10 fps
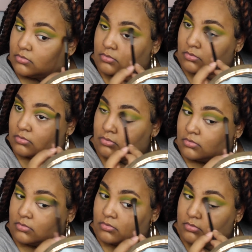
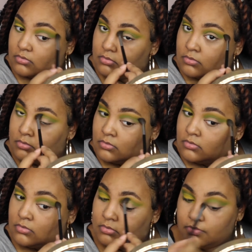
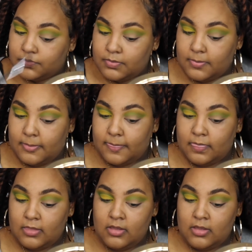(no one is talking)